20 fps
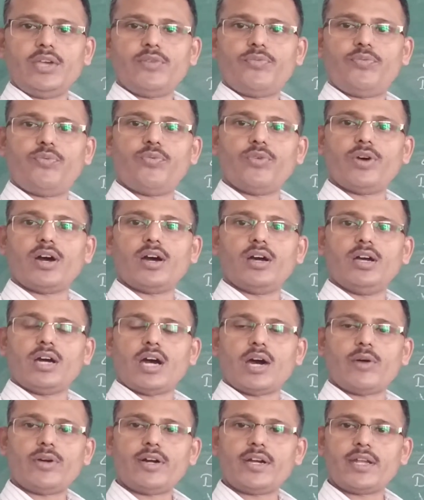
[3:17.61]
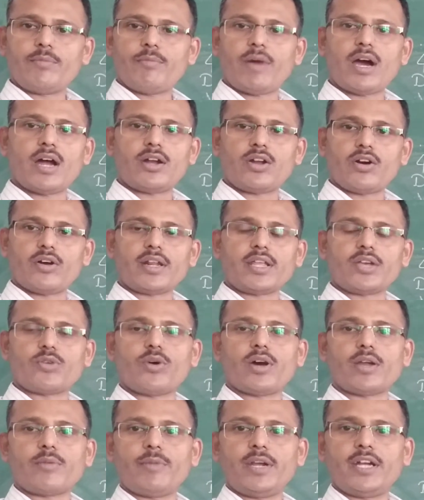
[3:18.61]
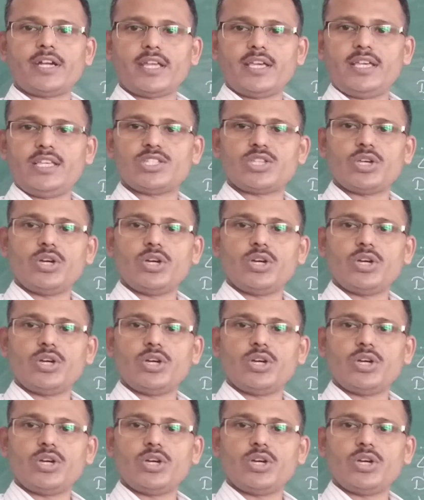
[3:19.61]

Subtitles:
If our demand or requirement is